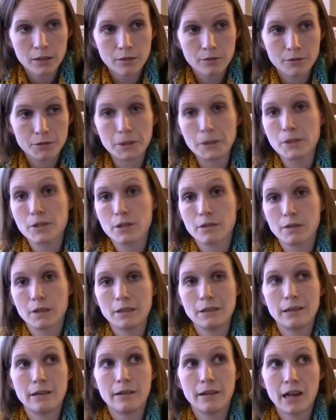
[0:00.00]
first of all,
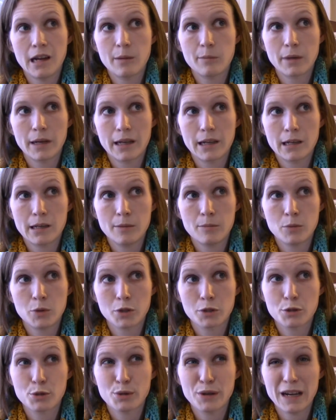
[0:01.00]
to not buy more
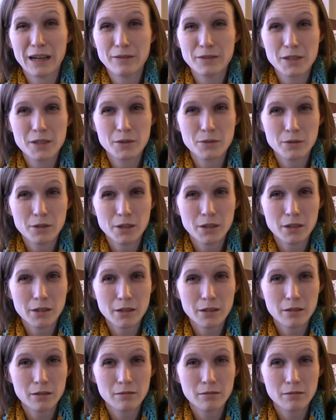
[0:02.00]
craft store yarn,